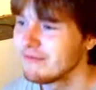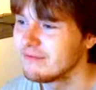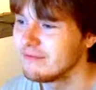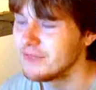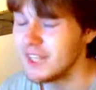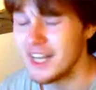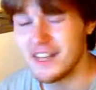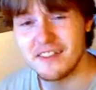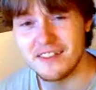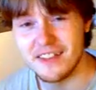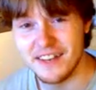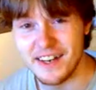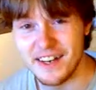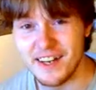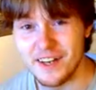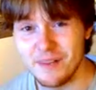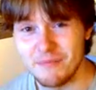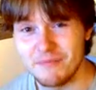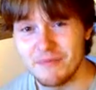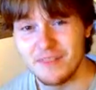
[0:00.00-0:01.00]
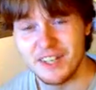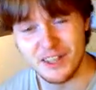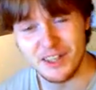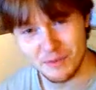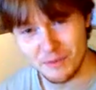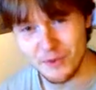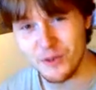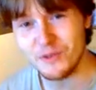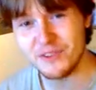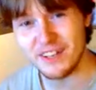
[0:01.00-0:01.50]
Yesterday. In
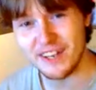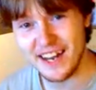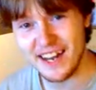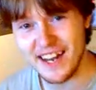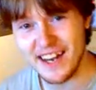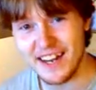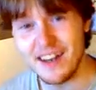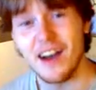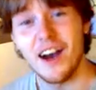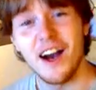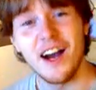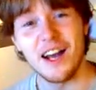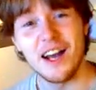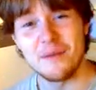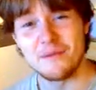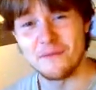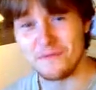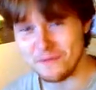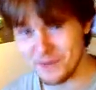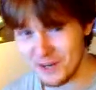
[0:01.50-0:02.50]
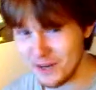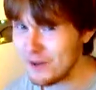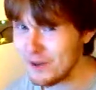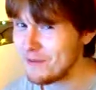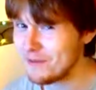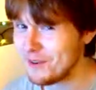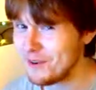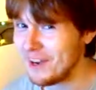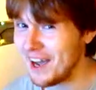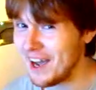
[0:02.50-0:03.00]
the mood today? I am
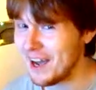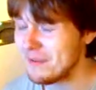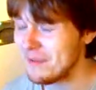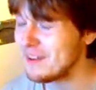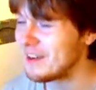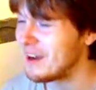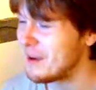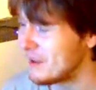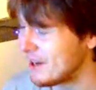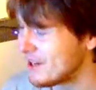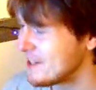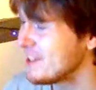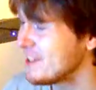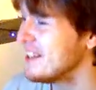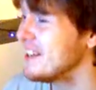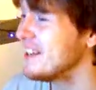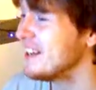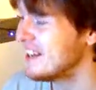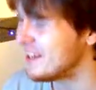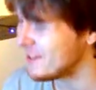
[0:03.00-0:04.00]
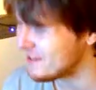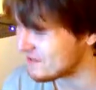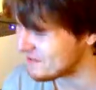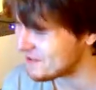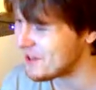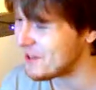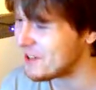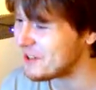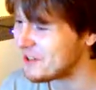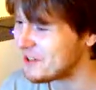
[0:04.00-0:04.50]
very, very happy. I'm actually in a
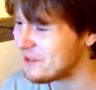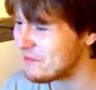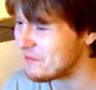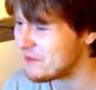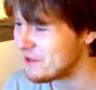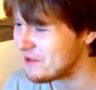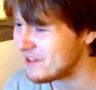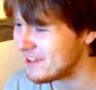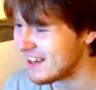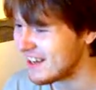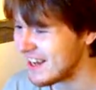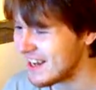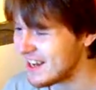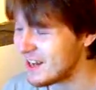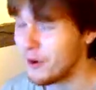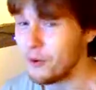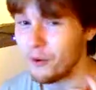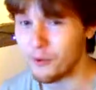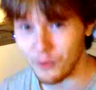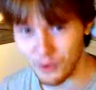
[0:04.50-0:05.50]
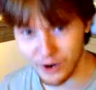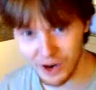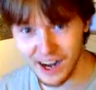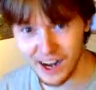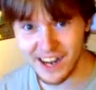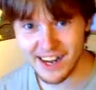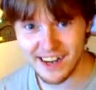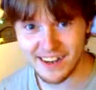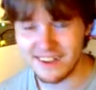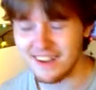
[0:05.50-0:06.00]
very good mood today.
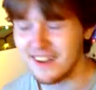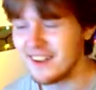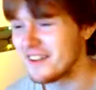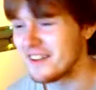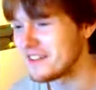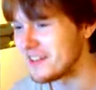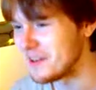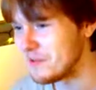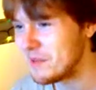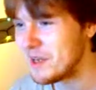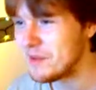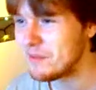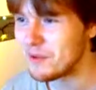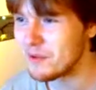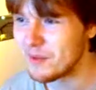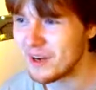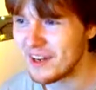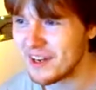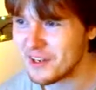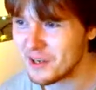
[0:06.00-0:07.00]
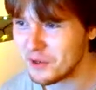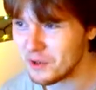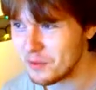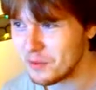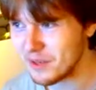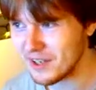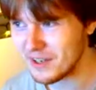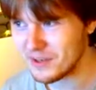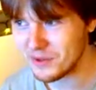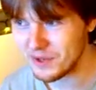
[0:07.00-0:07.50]
Why? Some people might know on
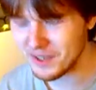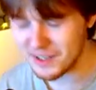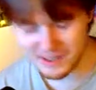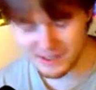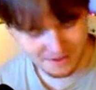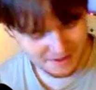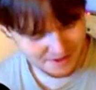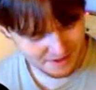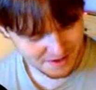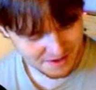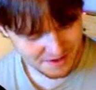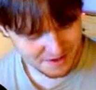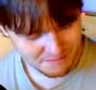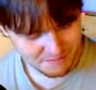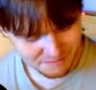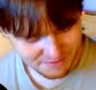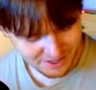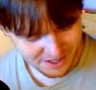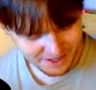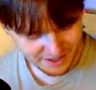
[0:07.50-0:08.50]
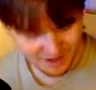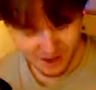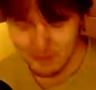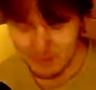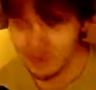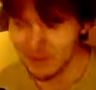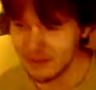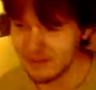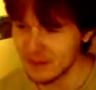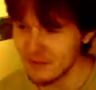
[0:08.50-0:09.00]
my Twitter, but I
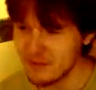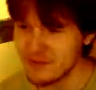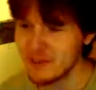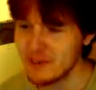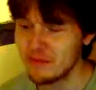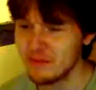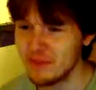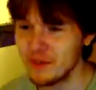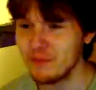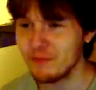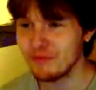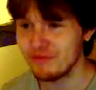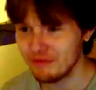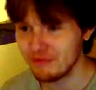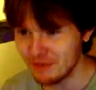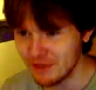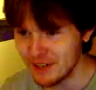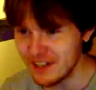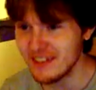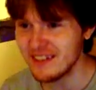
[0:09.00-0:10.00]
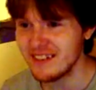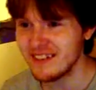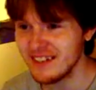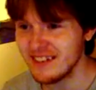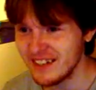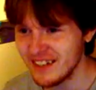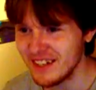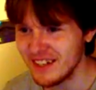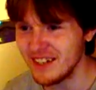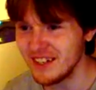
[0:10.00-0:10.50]
picked up something
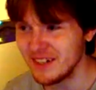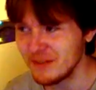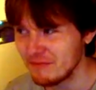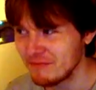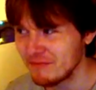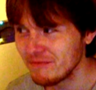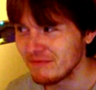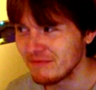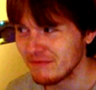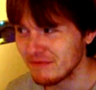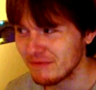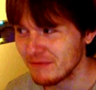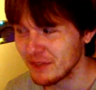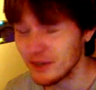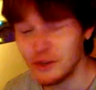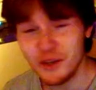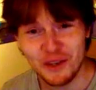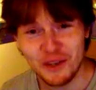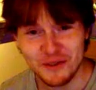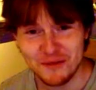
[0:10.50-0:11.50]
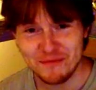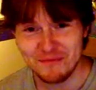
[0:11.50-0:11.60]
pretty good,